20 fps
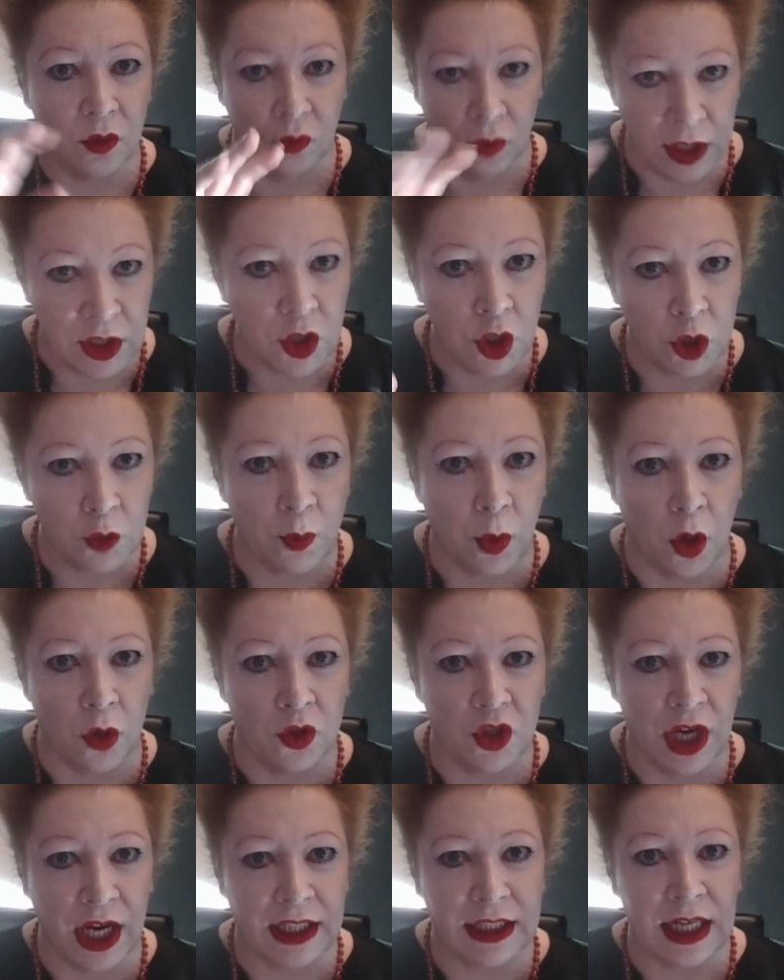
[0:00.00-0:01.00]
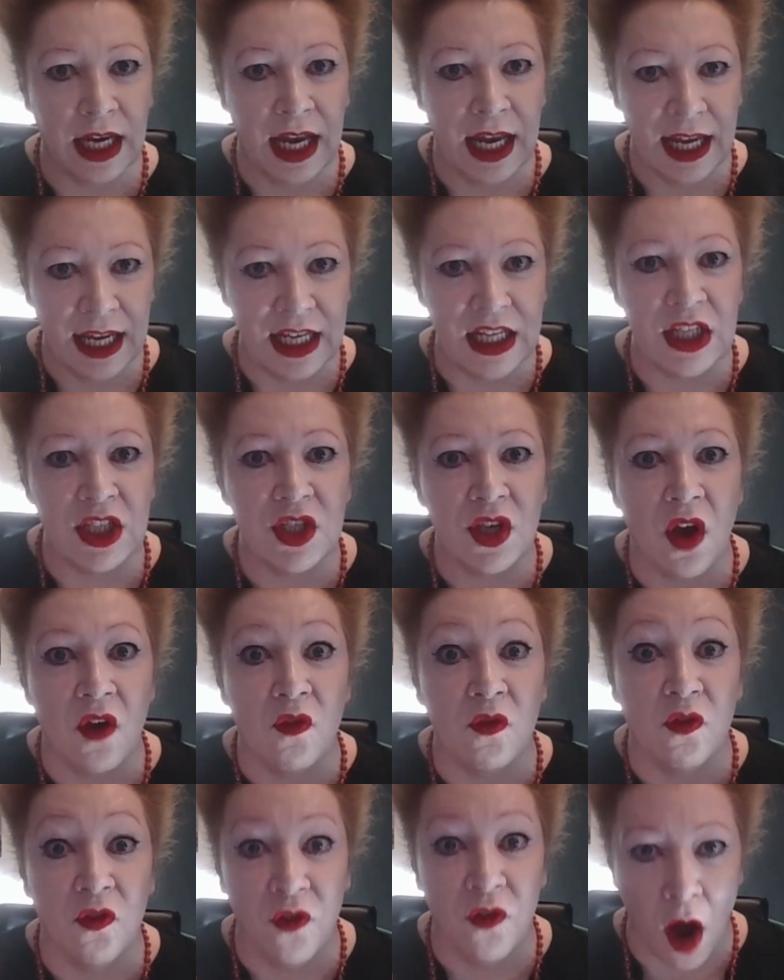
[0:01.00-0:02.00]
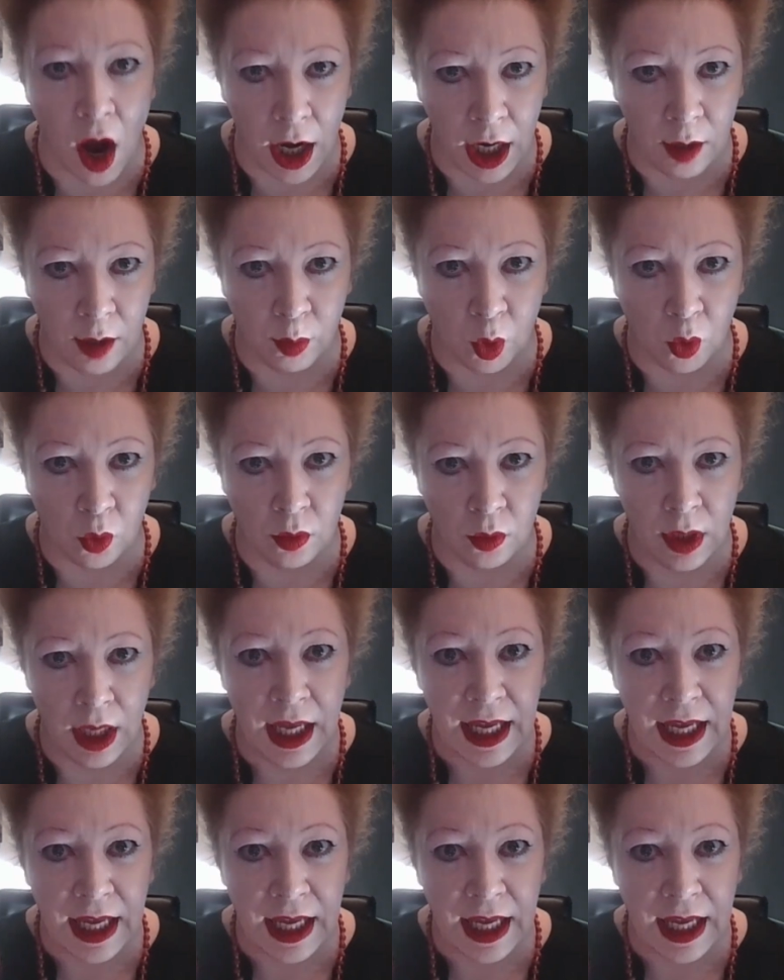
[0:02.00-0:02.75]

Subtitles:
research project is viable.